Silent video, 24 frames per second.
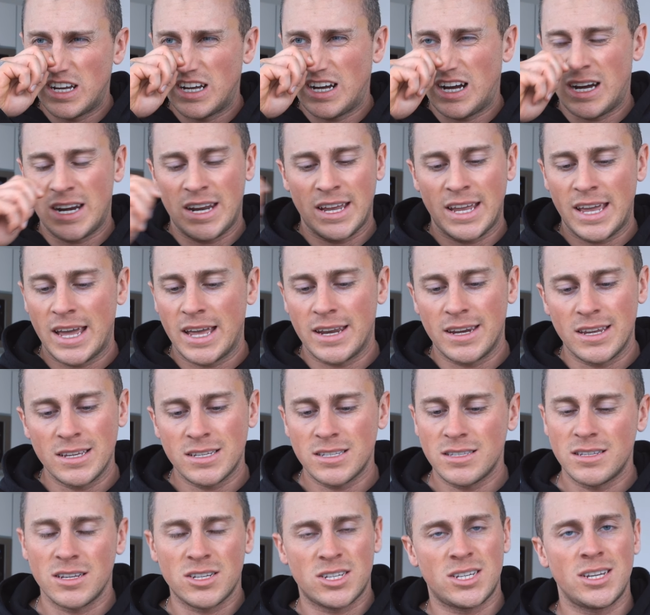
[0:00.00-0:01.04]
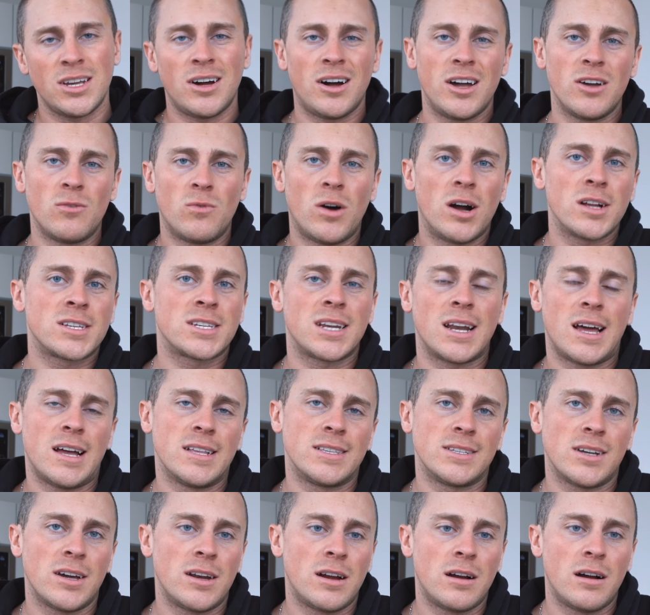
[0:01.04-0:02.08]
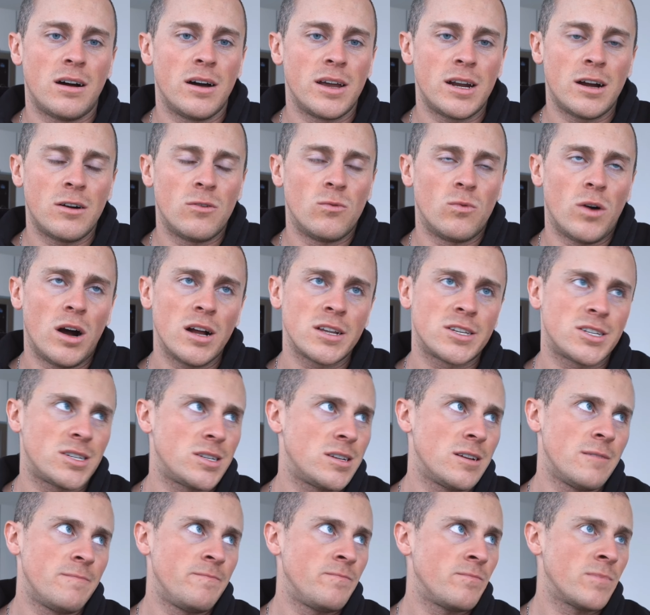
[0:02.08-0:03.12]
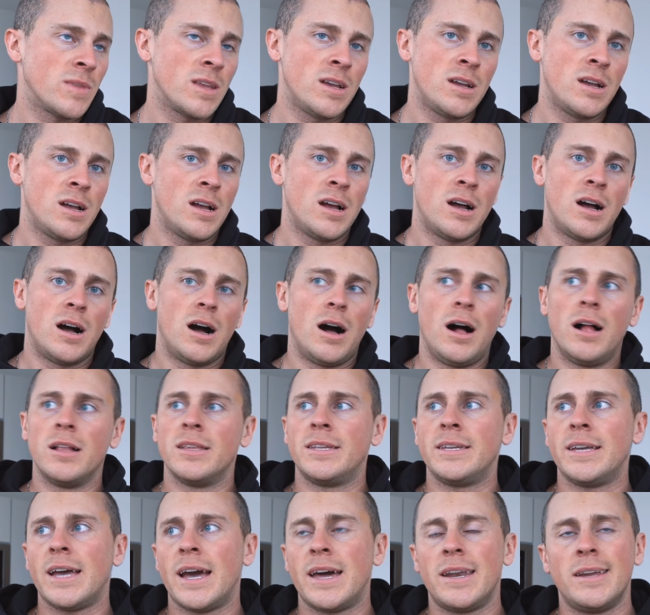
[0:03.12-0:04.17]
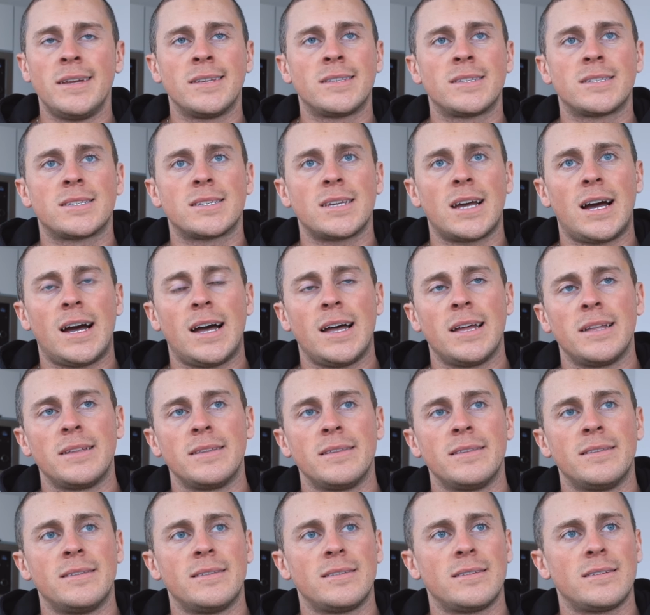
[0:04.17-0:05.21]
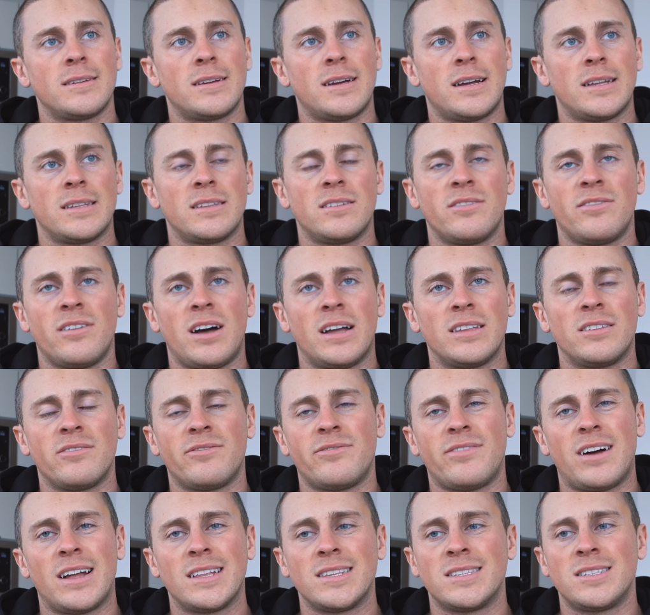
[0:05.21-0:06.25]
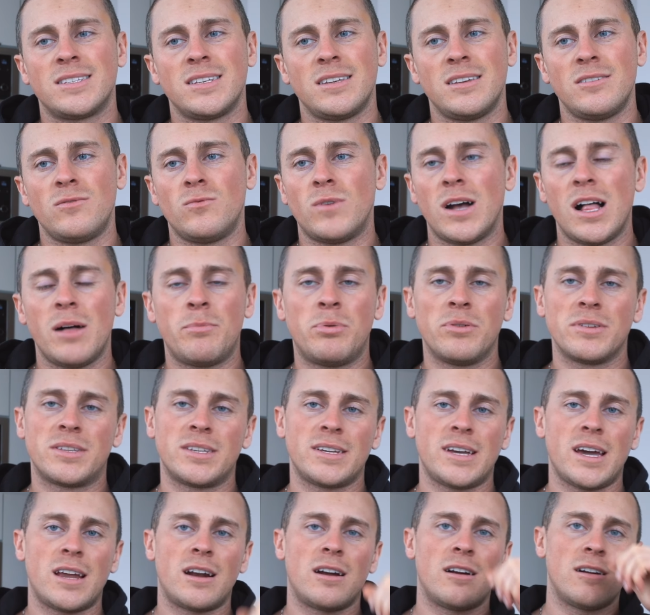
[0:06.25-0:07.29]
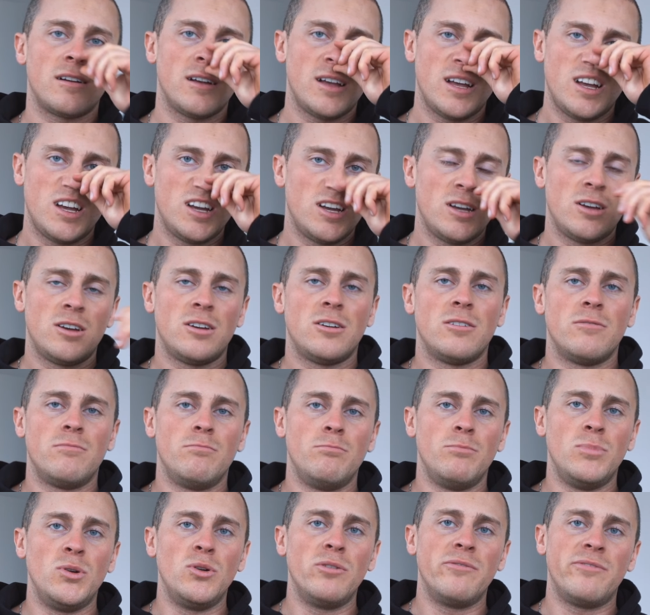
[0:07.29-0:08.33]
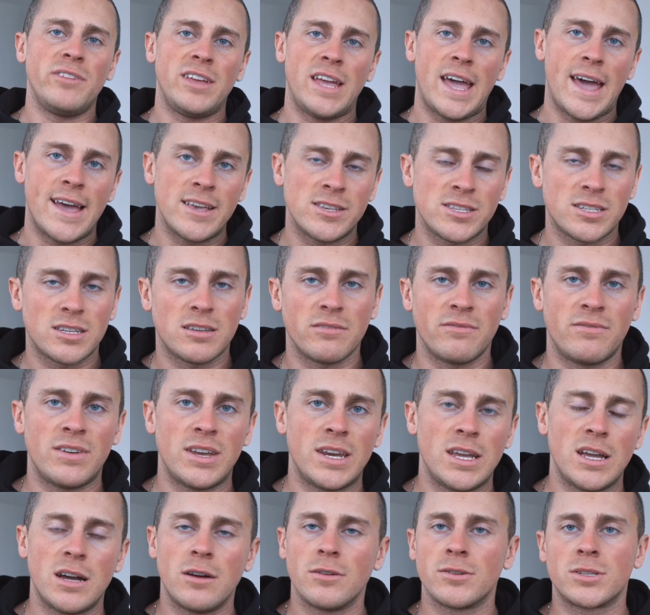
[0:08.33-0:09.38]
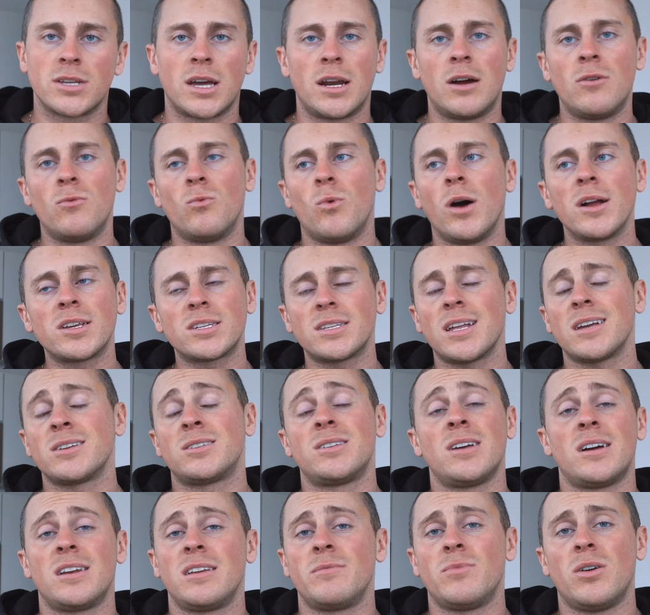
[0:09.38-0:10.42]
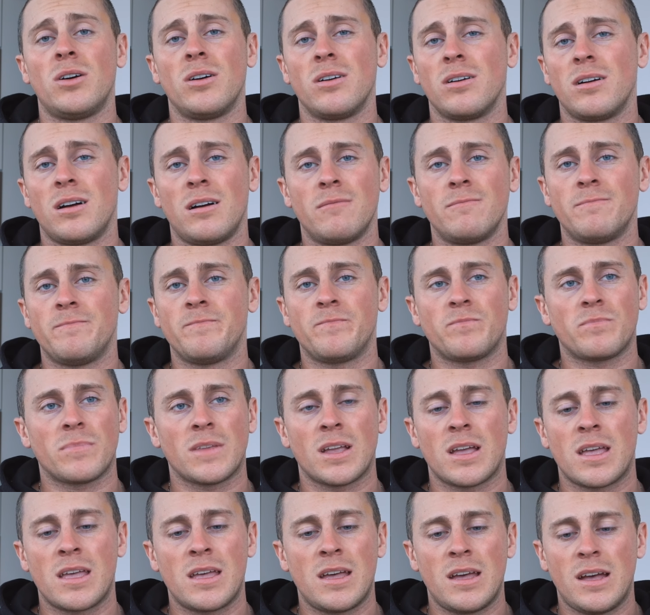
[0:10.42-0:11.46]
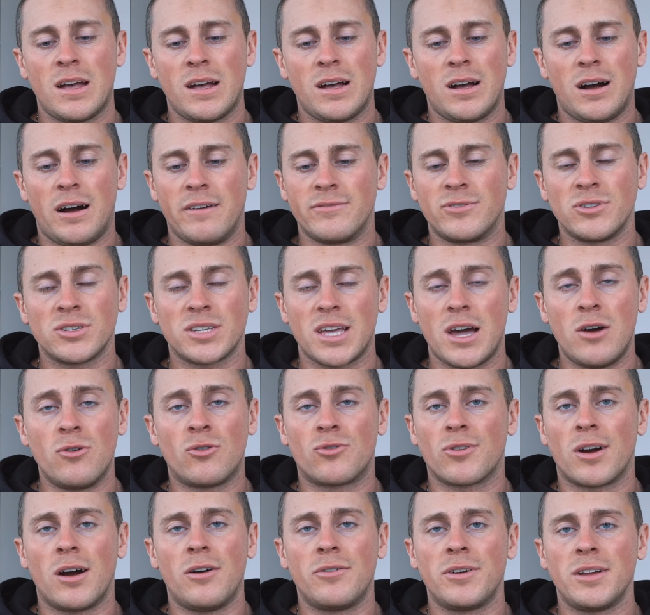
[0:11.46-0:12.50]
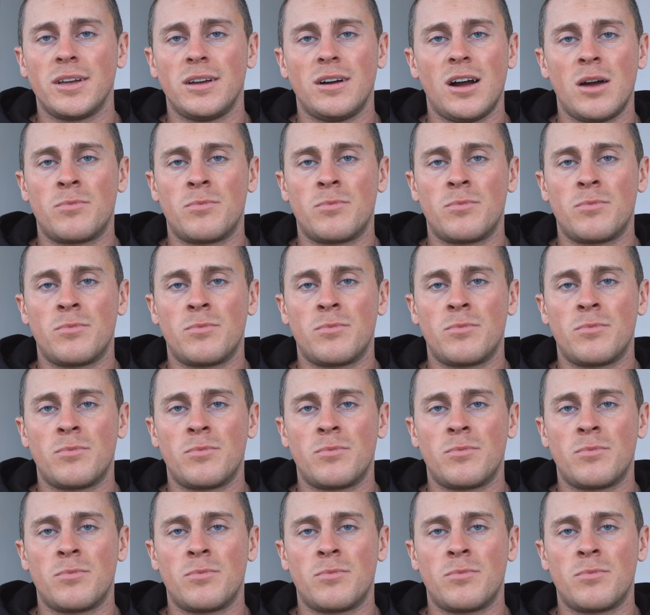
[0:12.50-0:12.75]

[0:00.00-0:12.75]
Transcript: And again, this is the shit I watch, lads. I don't I don't watch all the edits and and the and the fancy, well put together, movie esque videos. I don't watch that shit anymore. I'm, I've just outgrown it.